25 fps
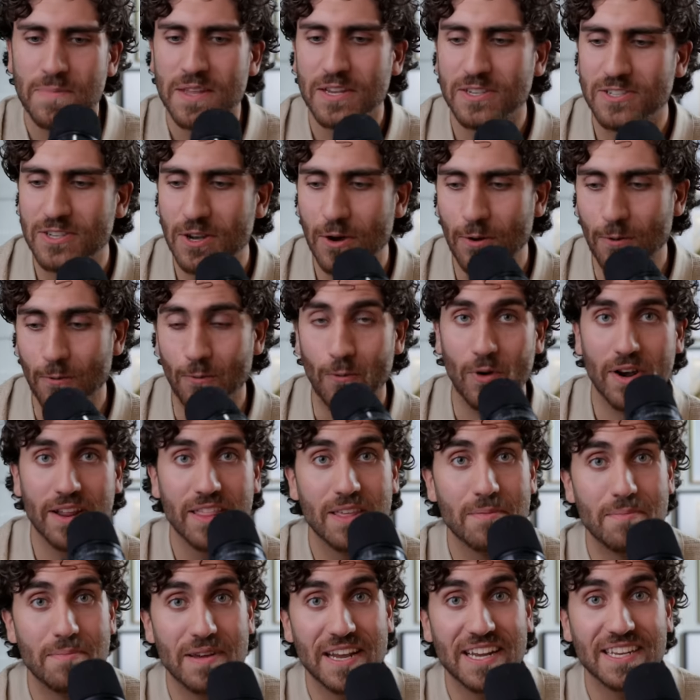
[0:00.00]
So, one
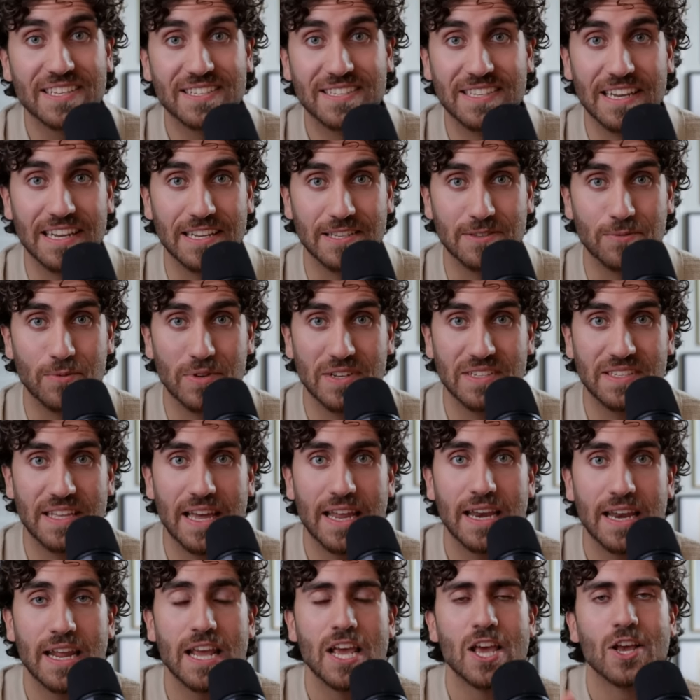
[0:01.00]
of the biggest things was
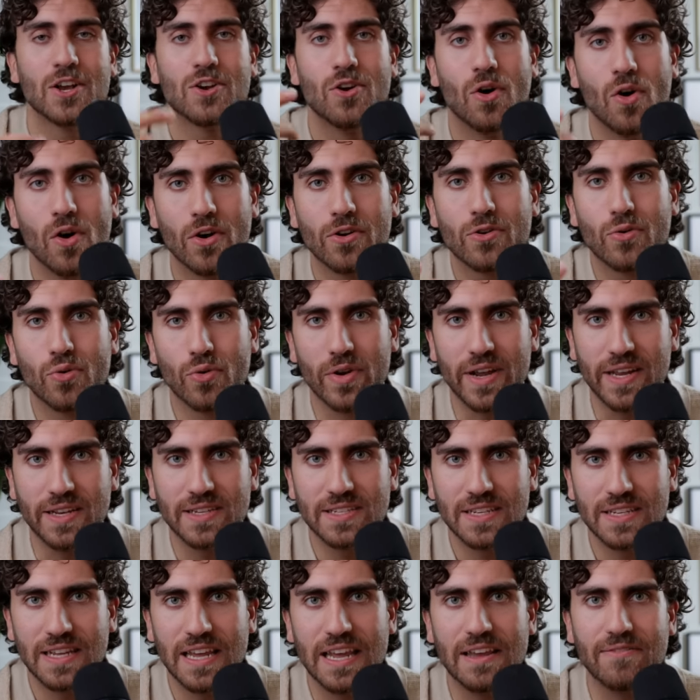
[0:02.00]
that concrete,